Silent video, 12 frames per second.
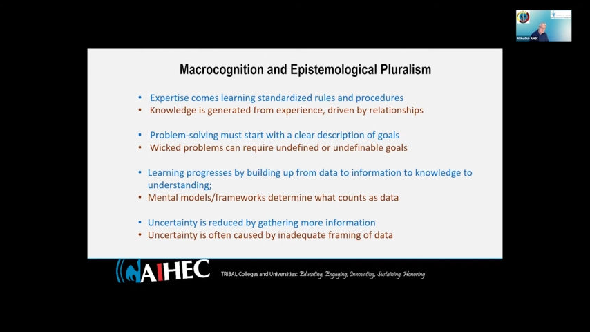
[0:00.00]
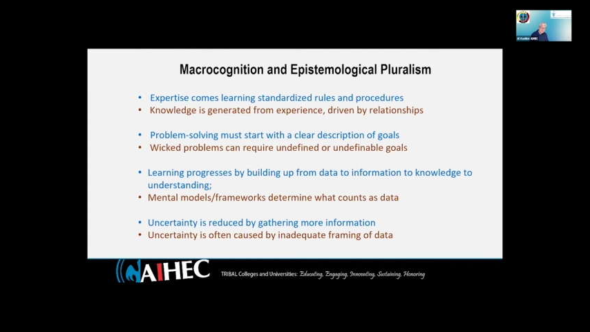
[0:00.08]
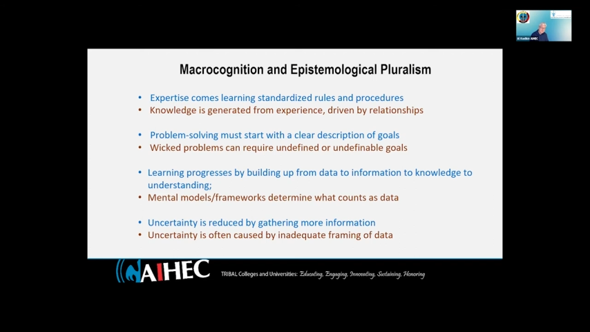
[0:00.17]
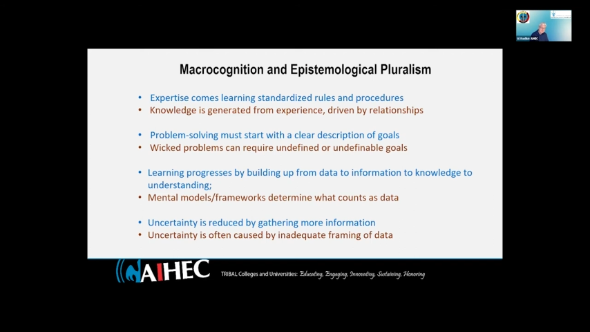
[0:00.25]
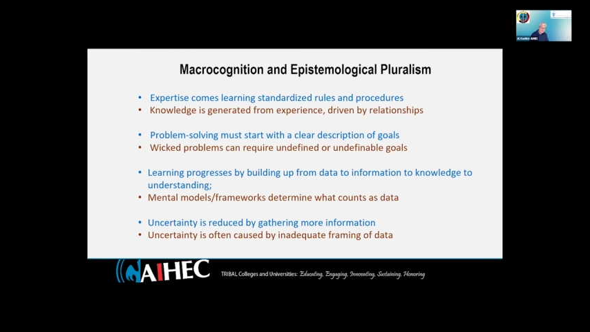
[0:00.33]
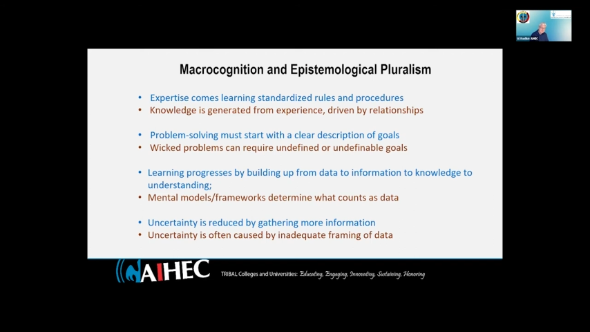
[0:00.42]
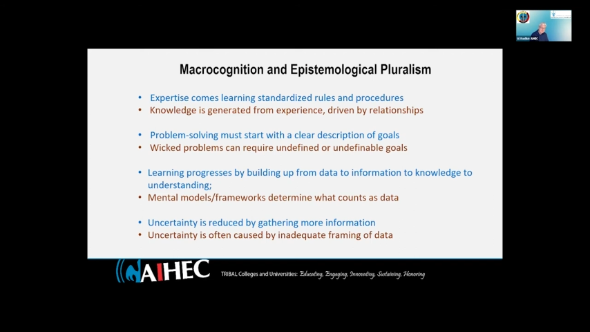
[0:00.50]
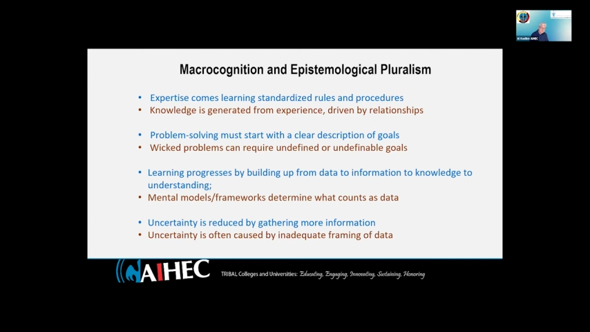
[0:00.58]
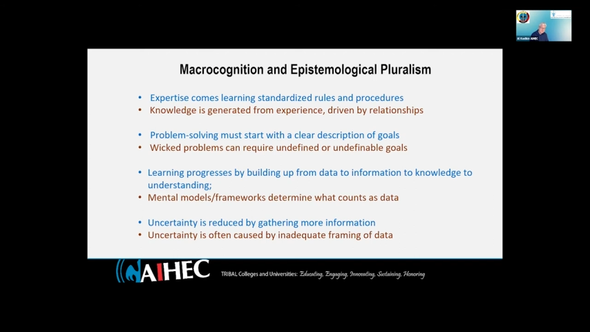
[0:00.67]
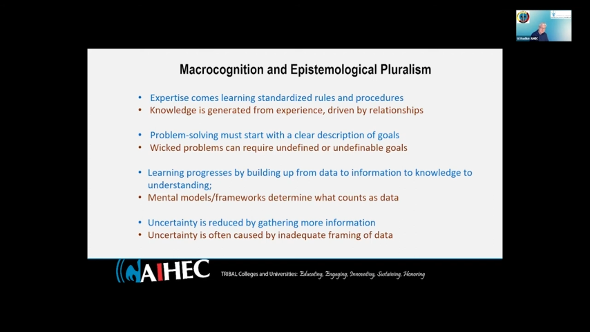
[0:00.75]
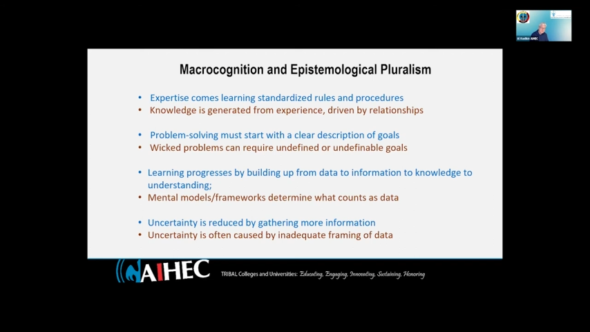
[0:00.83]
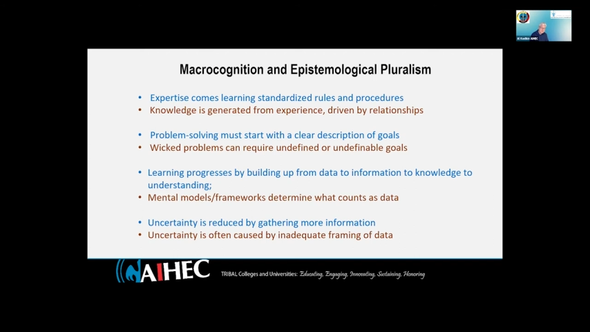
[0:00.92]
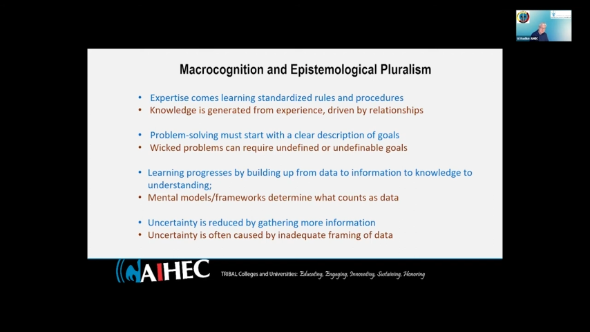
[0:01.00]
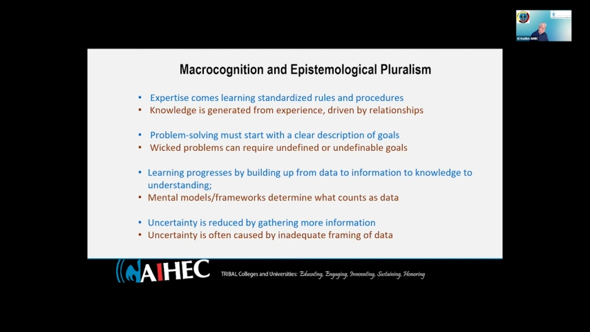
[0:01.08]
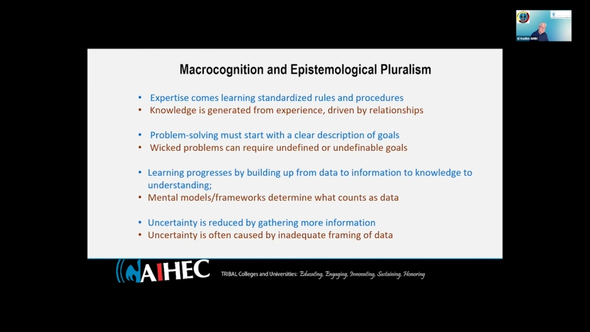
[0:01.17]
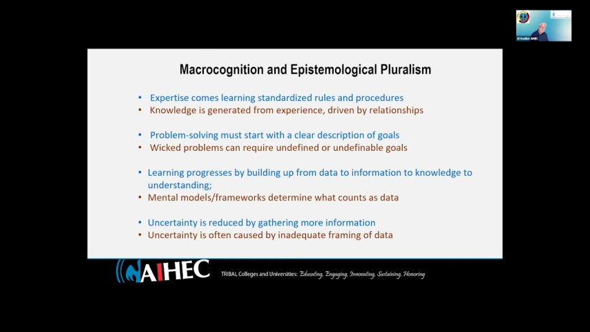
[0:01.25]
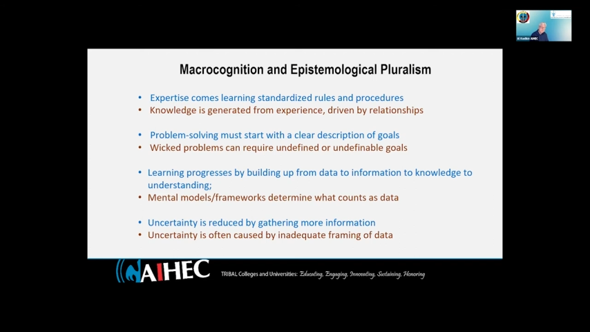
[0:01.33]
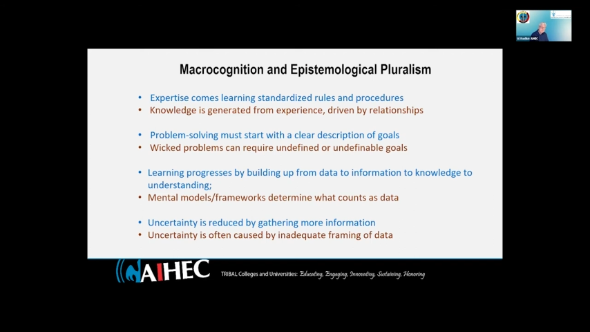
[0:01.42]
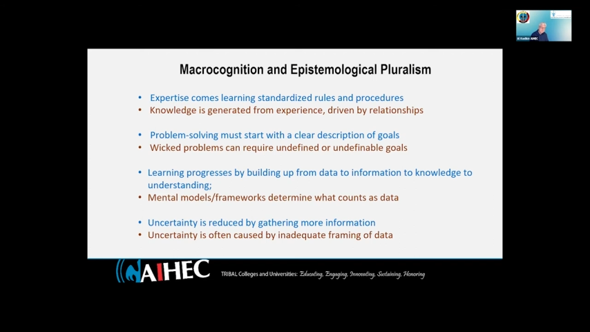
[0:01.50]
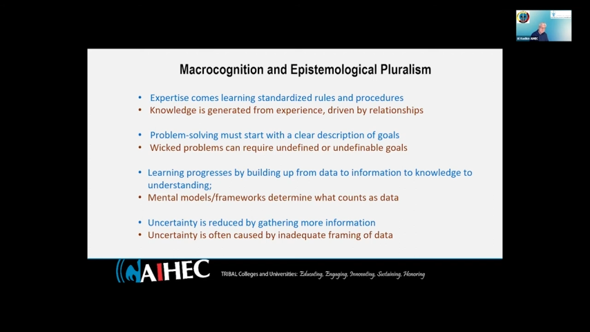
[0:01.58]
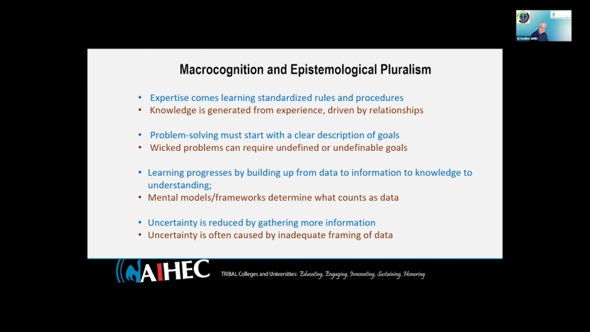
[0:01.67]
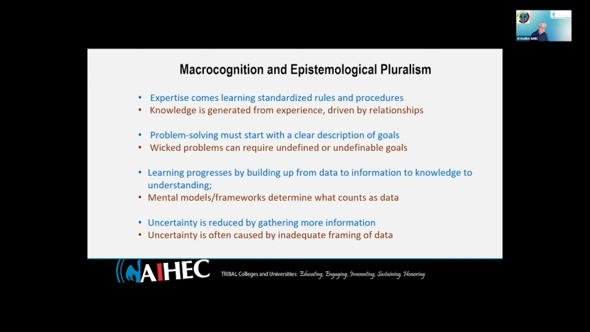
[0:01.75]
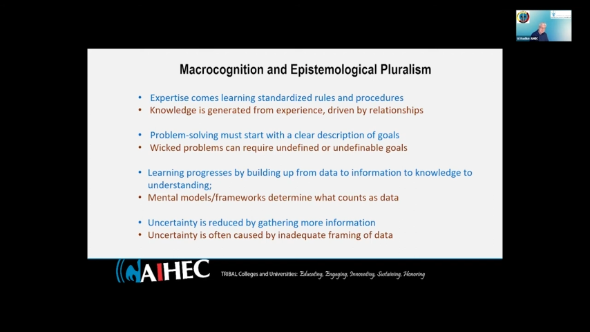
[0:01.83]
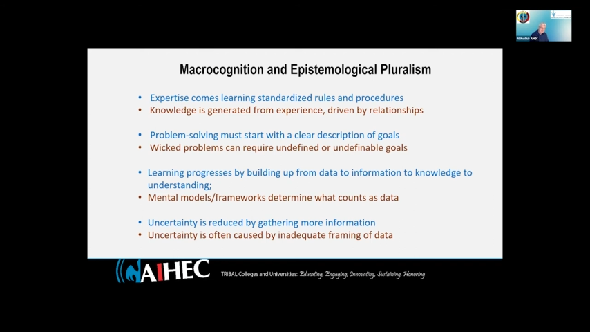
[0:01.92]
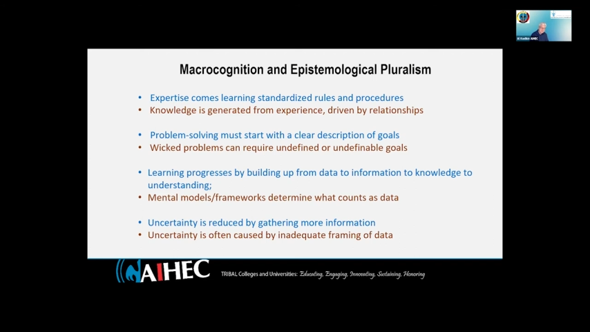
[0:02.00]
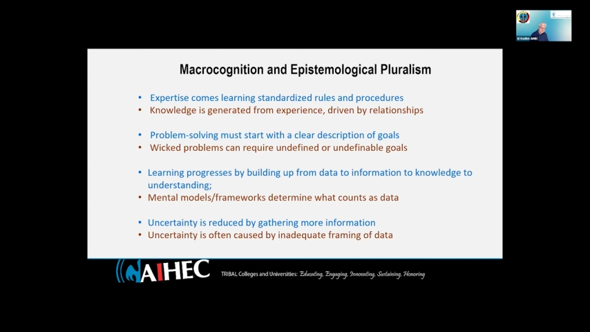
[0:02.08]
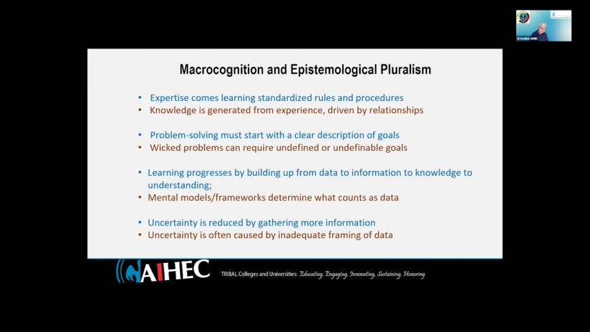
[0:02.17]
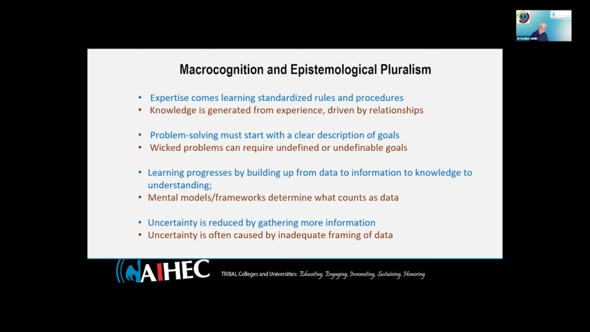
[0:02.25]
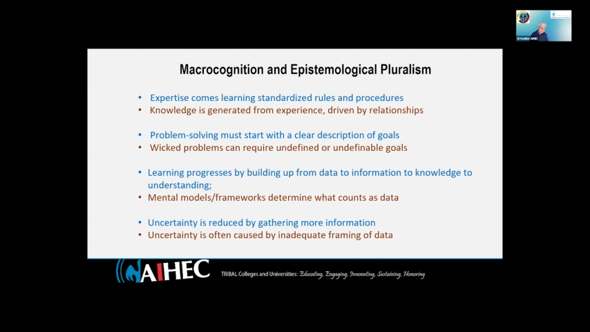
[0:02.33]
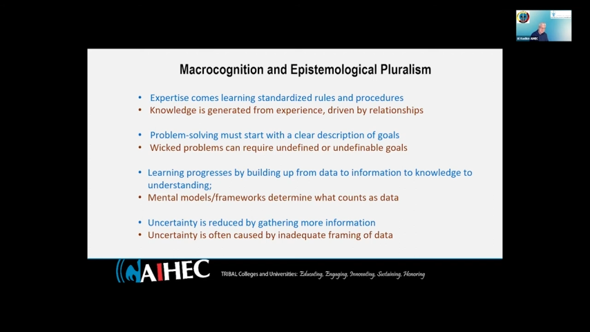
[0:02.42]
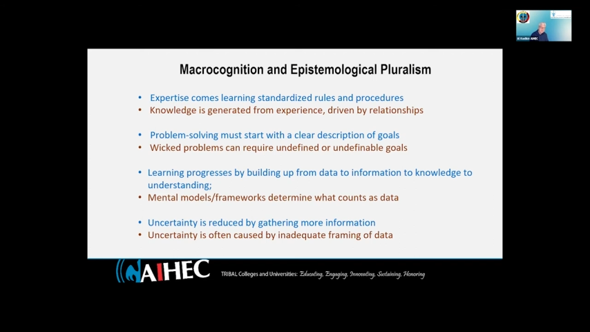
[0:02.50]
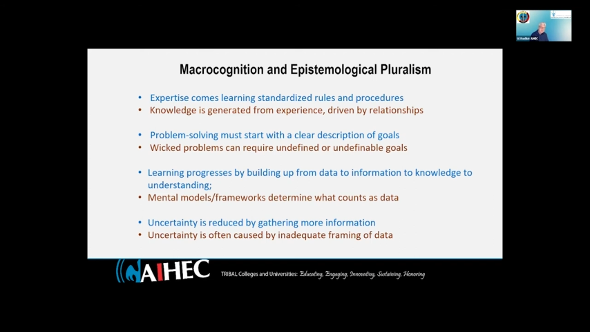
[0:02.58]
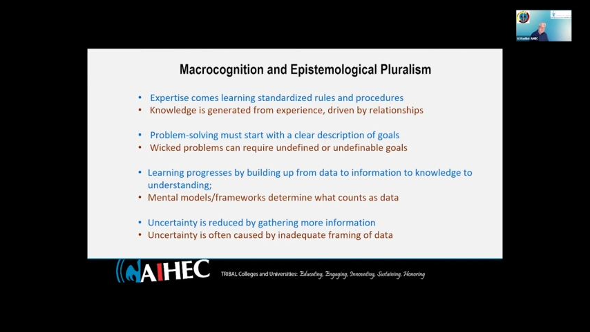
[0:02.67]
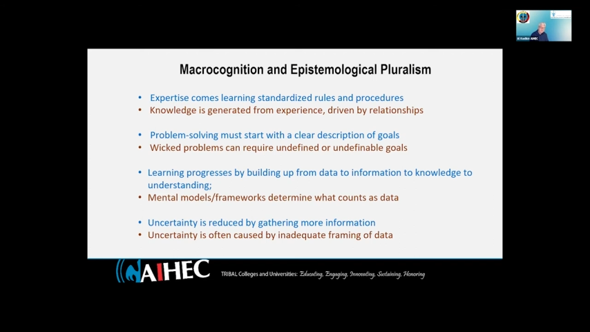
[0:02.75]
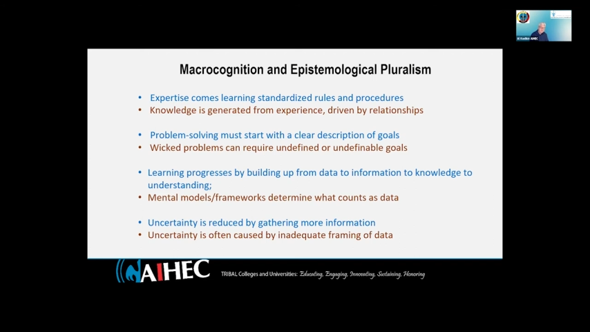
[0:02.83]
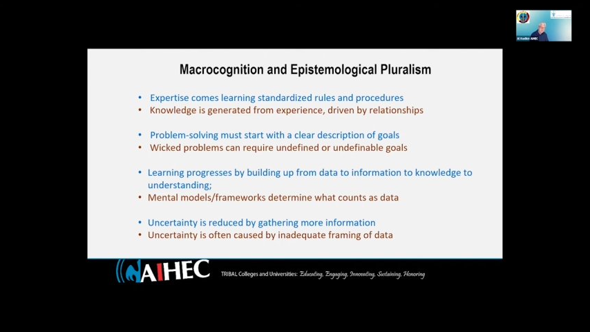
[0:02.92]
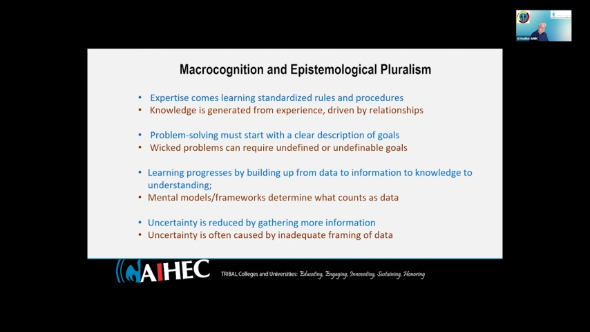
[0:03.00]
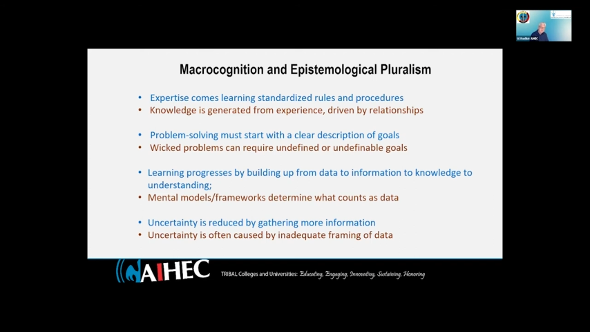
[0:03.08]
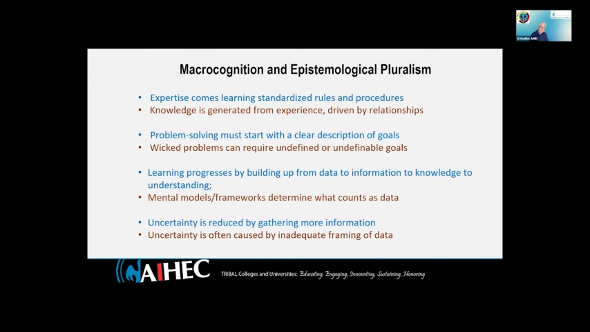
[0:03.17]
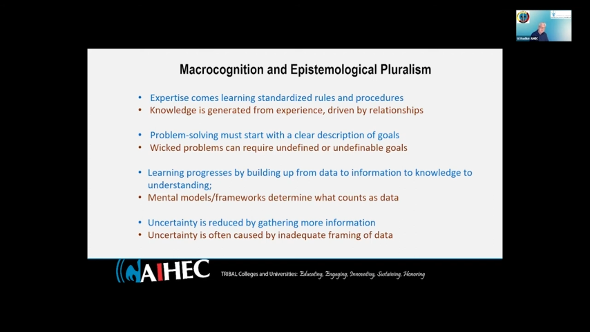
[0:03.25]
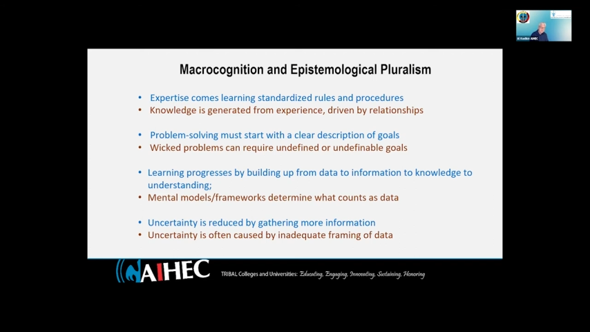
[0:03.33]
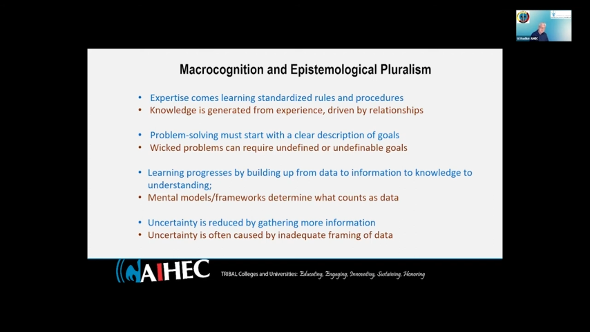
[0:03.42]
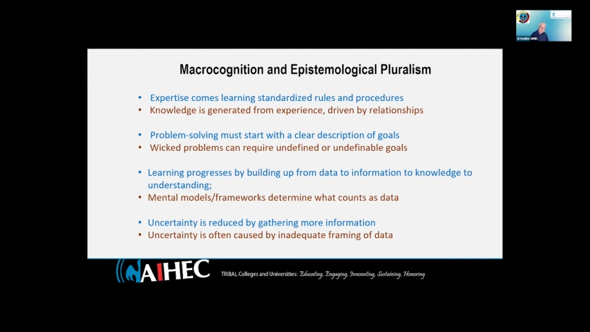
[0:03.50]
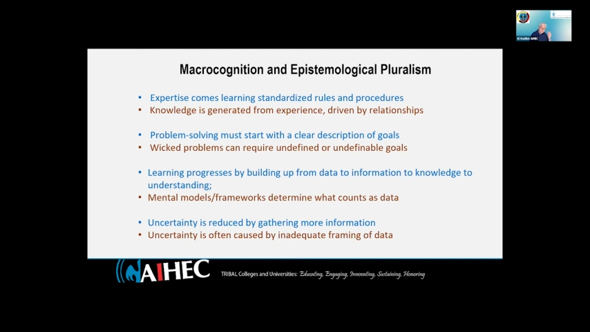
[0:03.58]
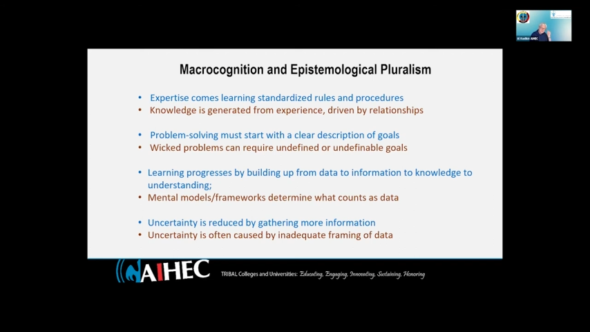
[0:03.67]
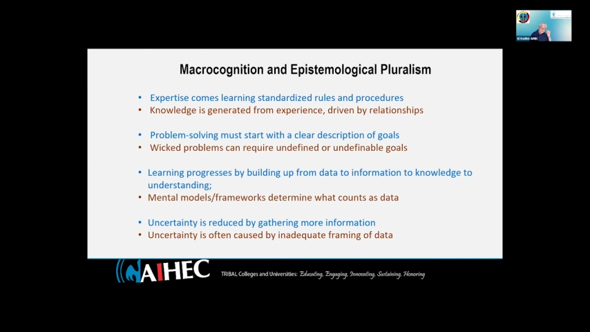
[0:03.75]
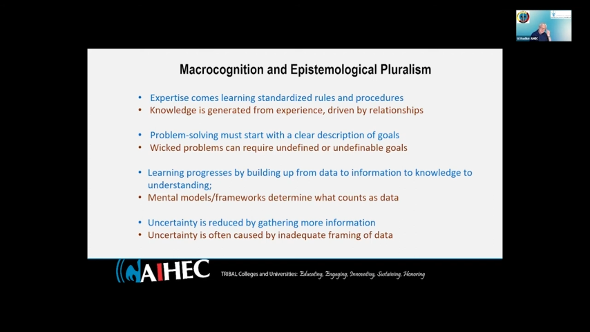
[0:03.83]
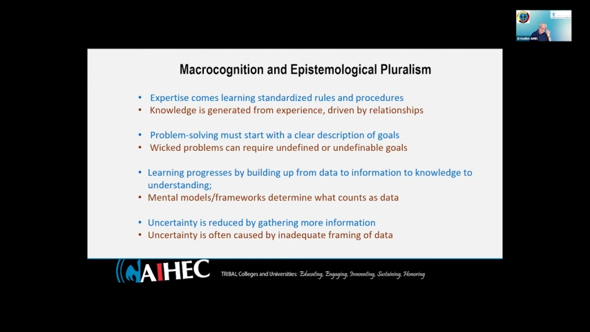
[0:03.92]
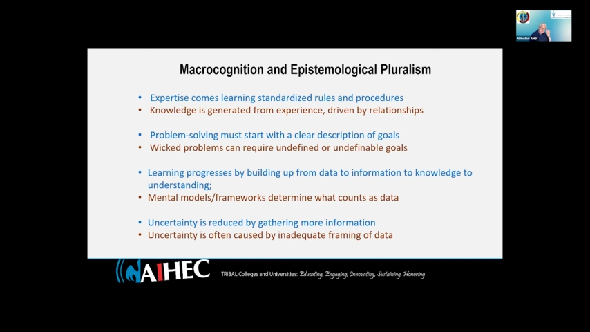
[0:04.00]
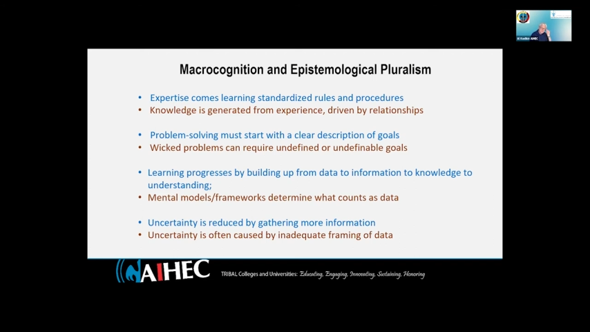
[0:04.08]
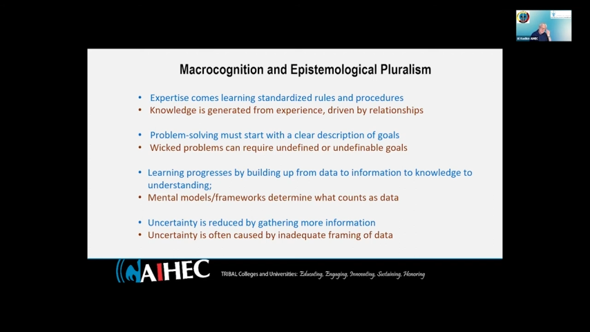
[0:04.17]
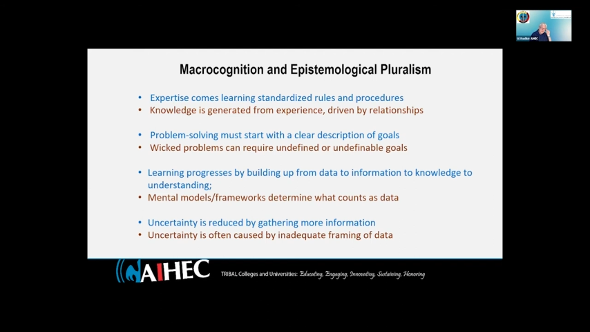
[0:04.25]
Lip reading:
Nobody's mouth can be seen.